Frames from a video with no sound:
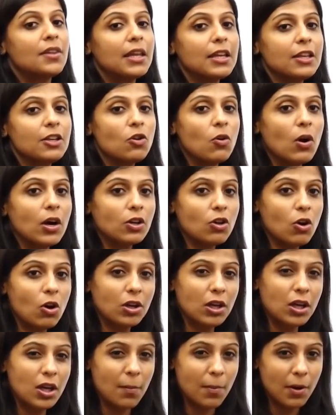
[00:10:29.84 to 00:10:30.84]
then you are
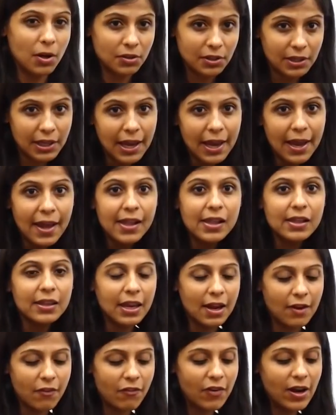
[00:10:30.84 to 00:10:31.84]
talking about the health,
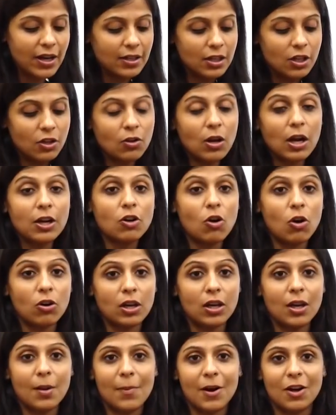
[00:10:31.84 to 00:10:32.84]
and finally you are
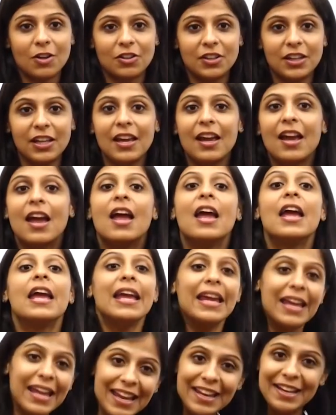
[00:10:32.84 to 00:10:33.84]
talking about the
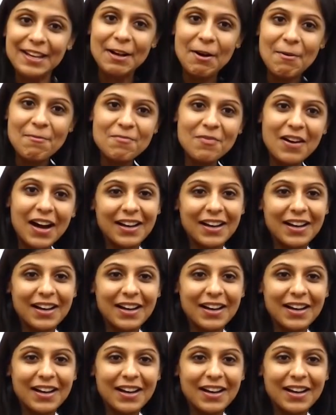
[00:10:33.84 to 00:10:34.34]
income